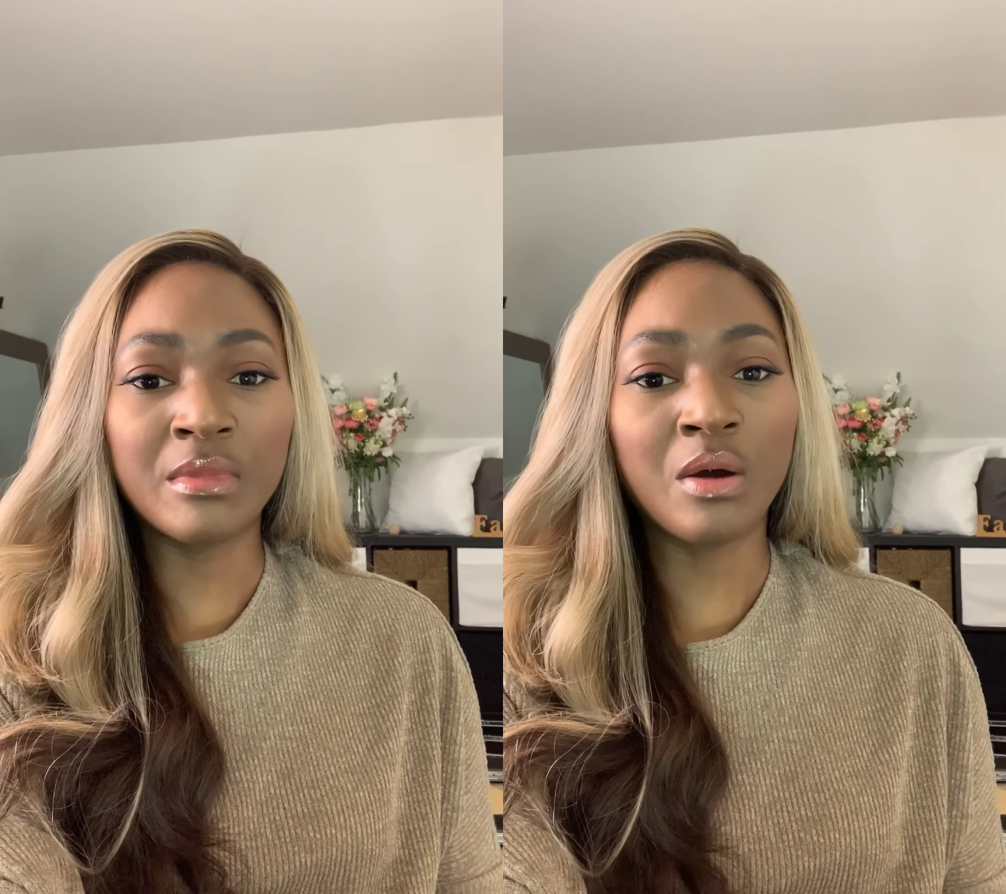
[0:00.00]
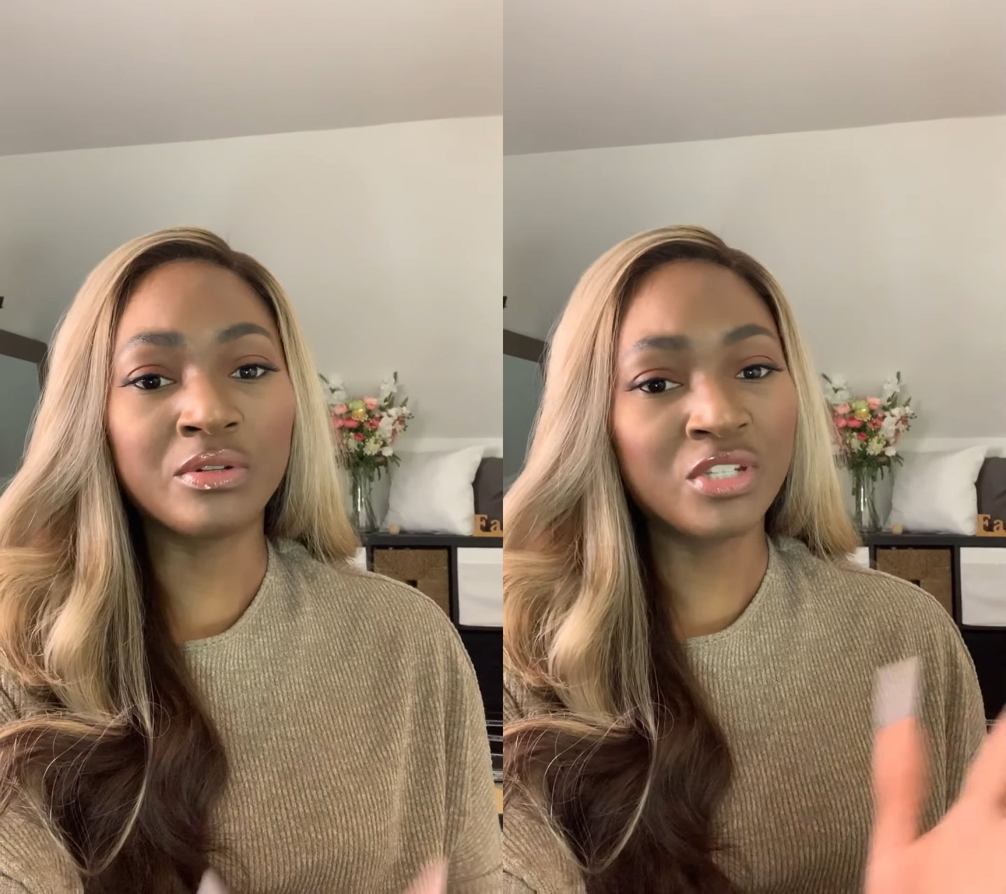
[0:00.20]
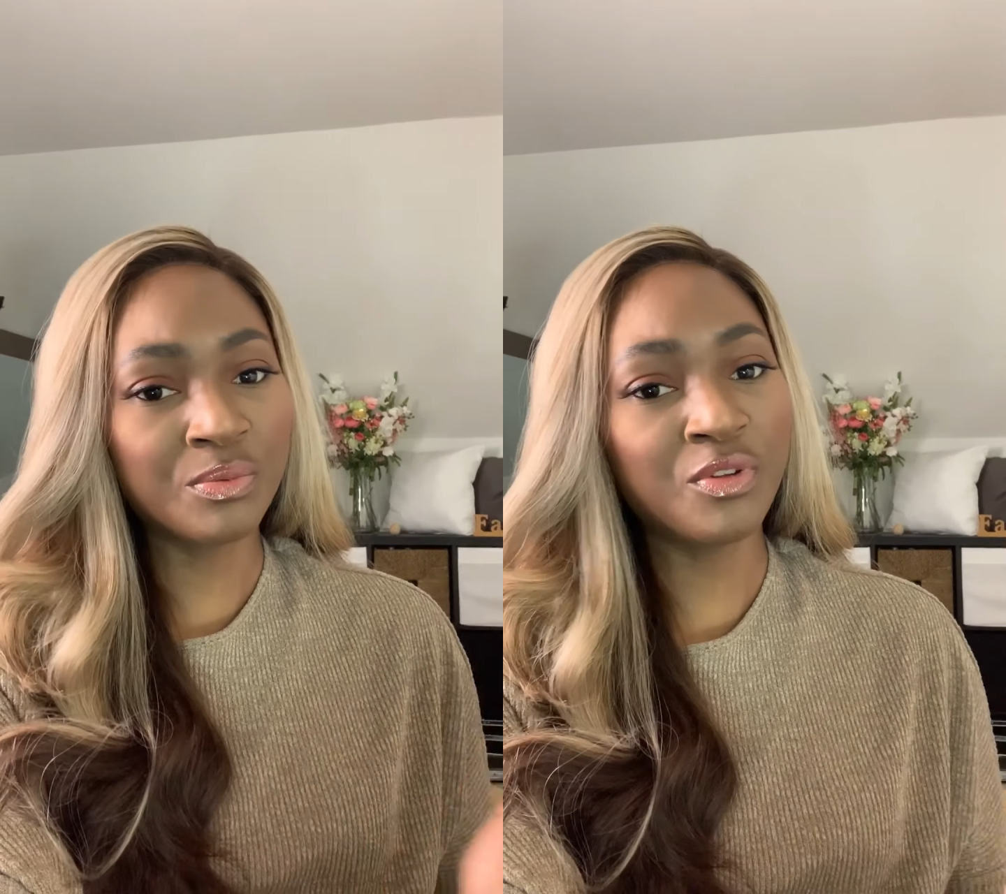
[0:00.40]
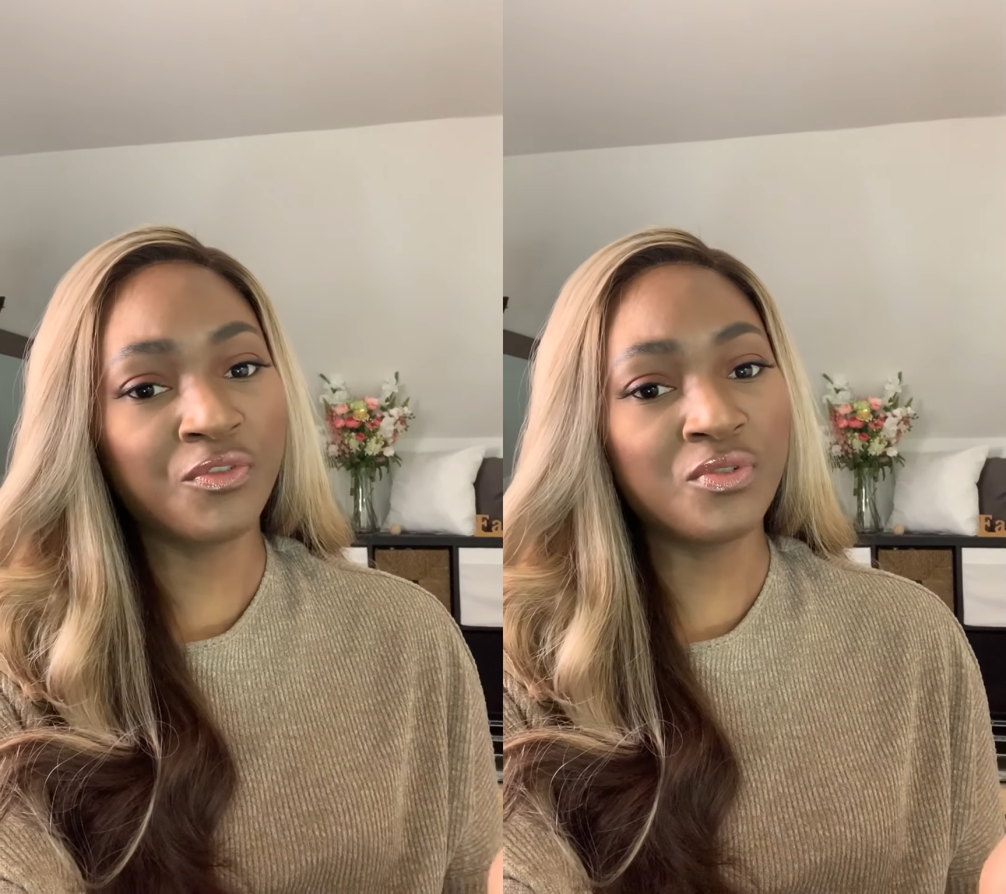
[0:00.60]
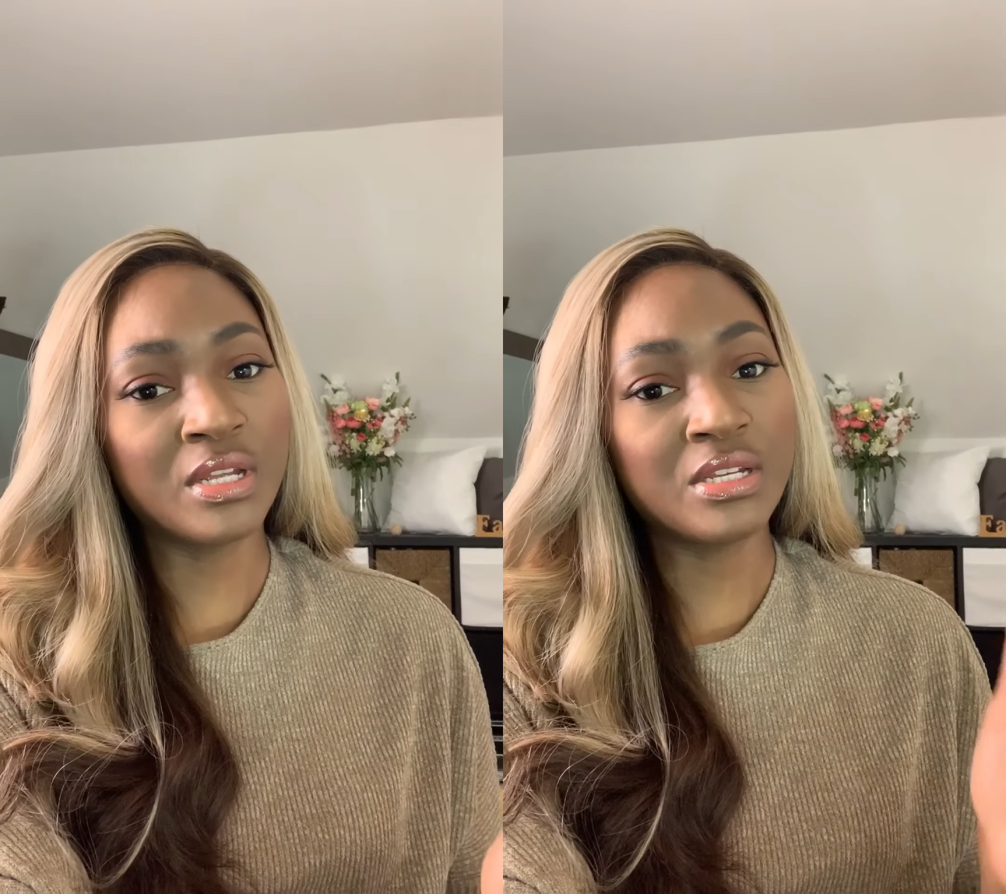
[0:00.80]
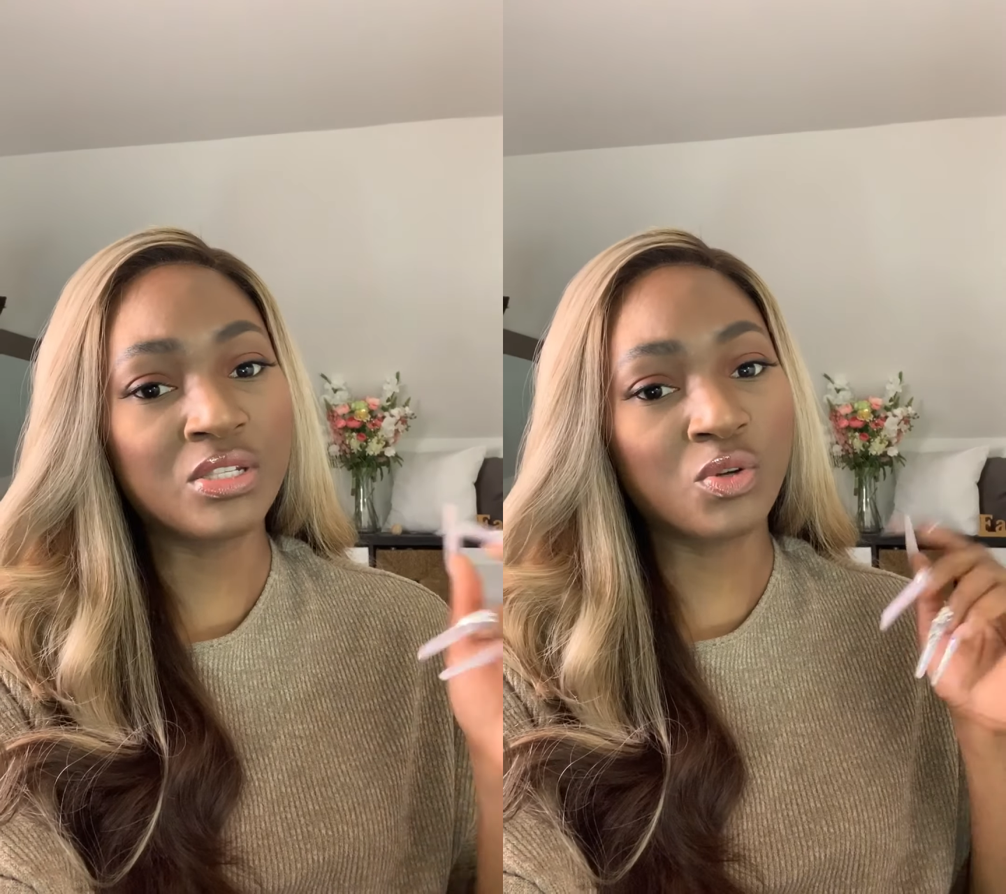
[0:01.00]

now it took me a few days